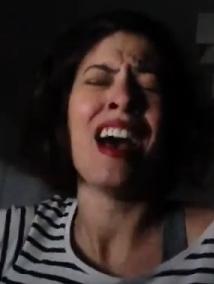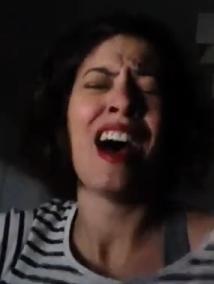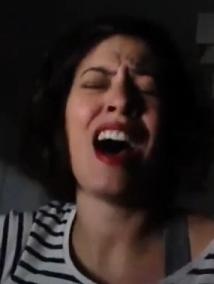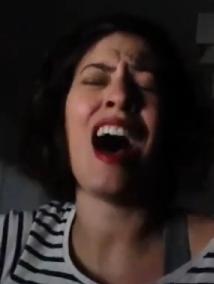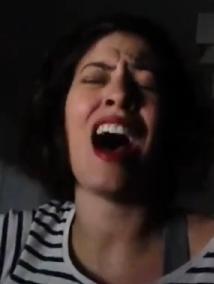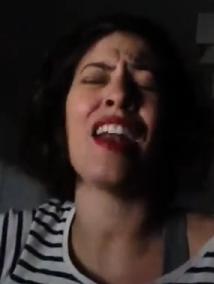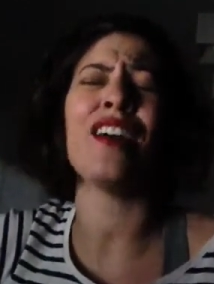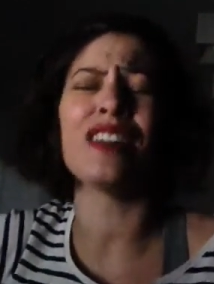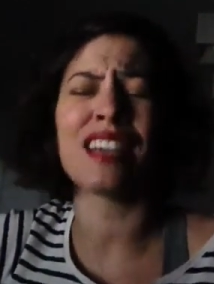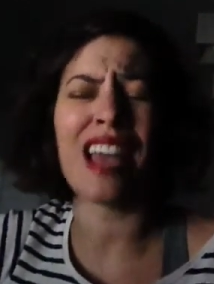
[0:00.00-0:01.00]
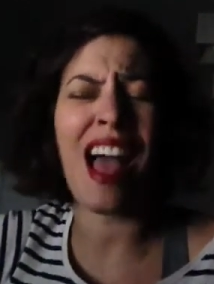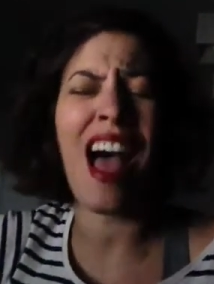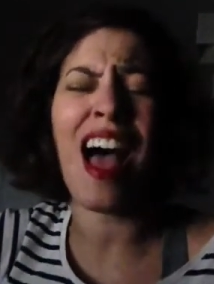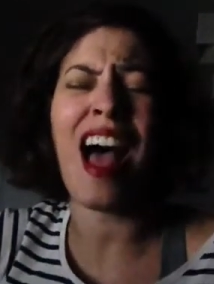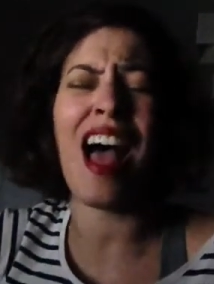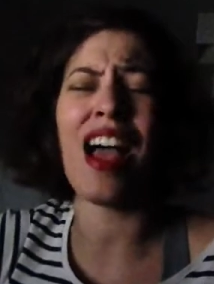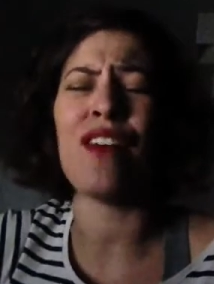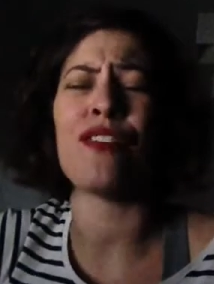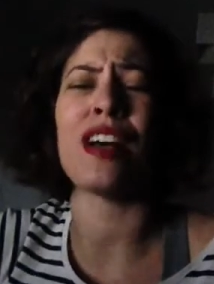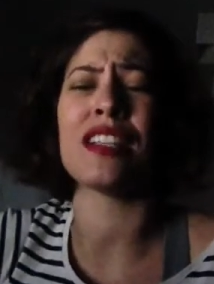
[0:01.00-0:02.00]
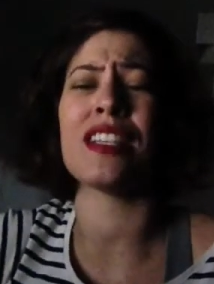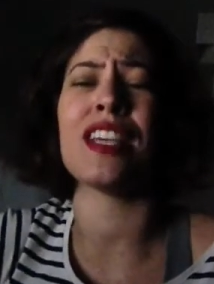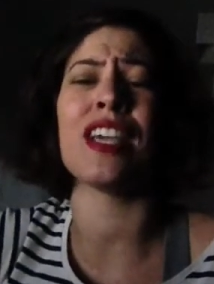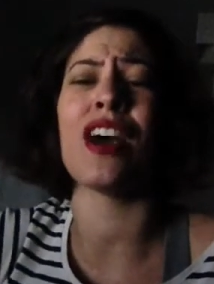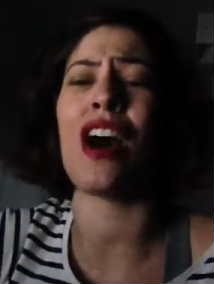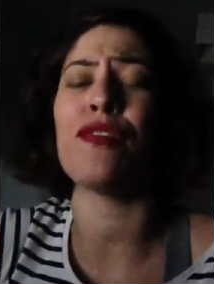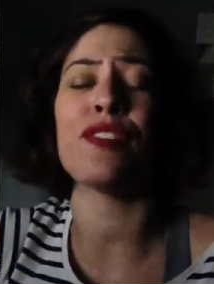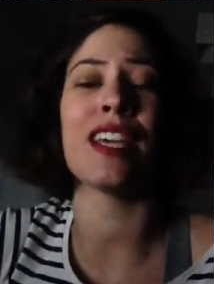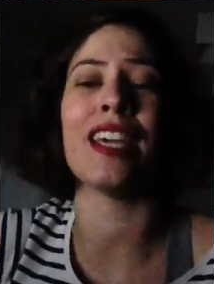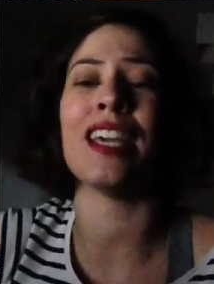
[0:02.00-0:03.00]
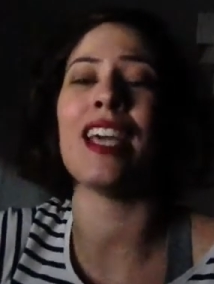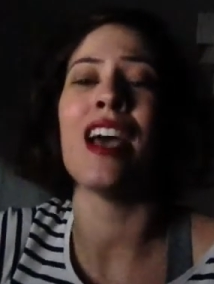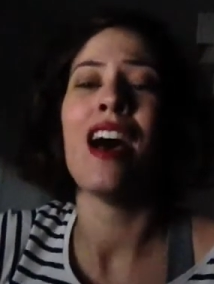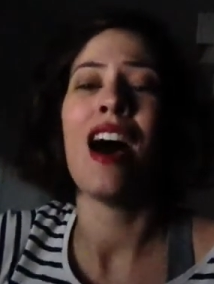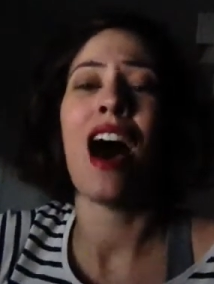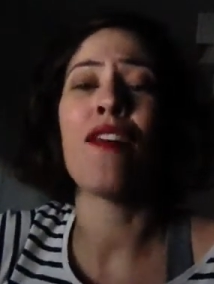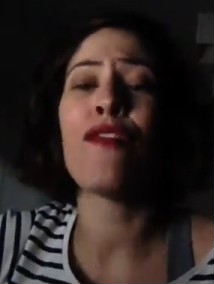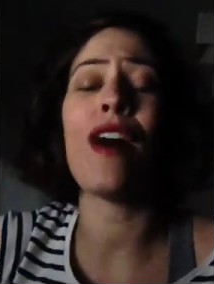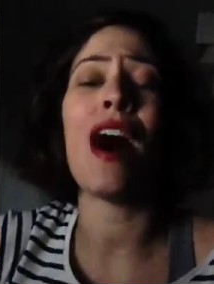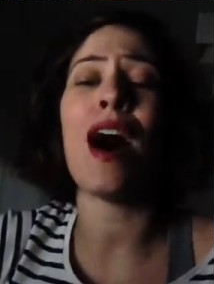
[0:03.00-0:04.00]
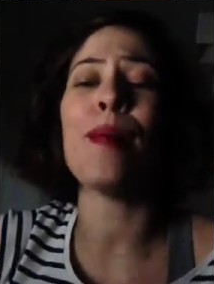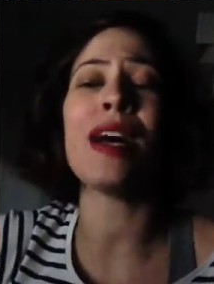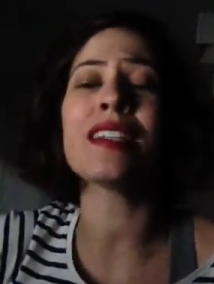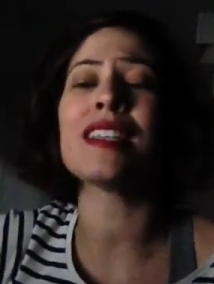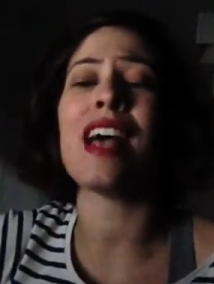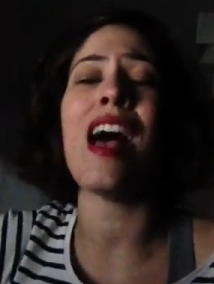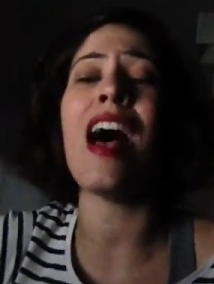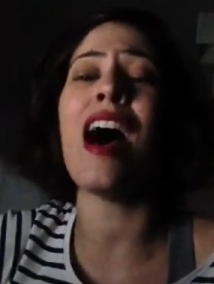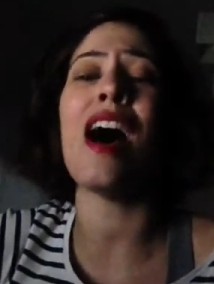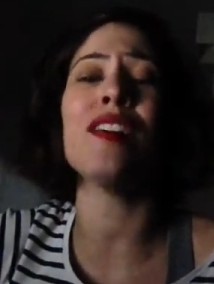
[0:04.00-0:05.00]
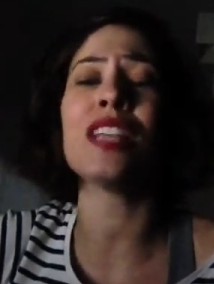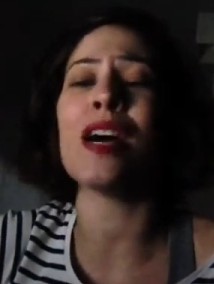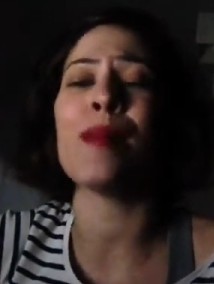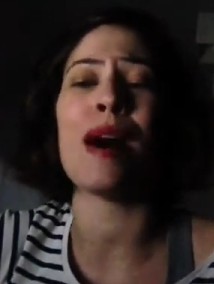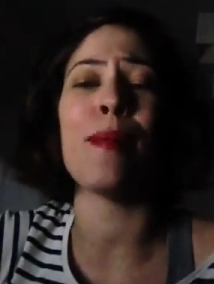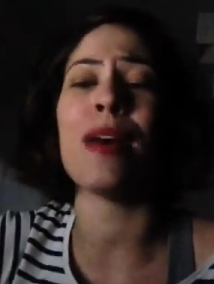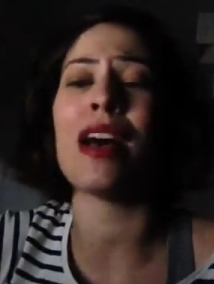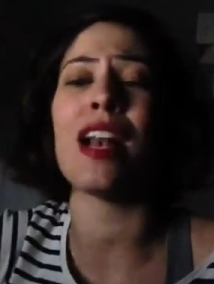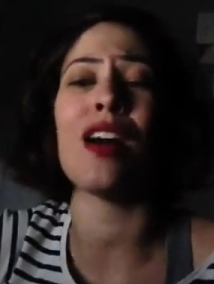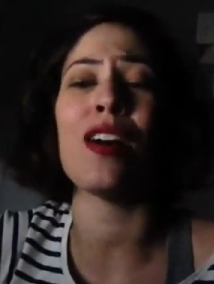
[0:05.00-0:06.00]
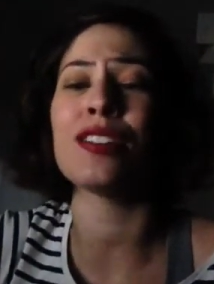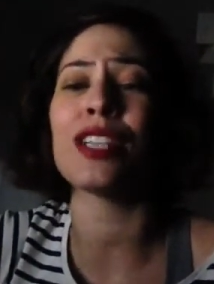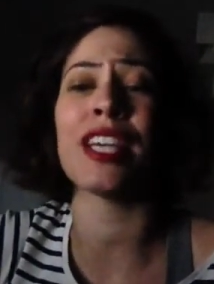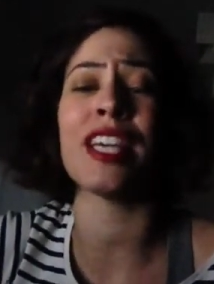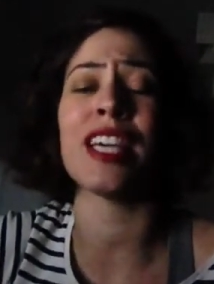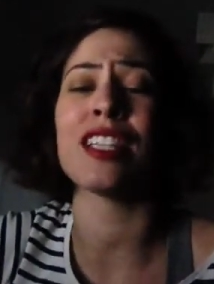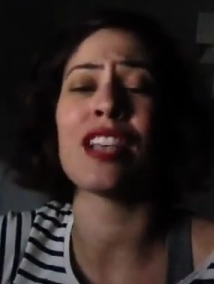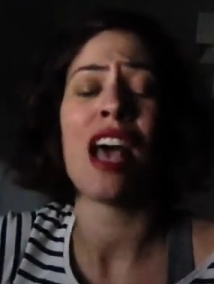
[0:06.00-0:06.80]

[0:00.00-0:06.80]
I don't care if I sing off key. I found myself down my melodies.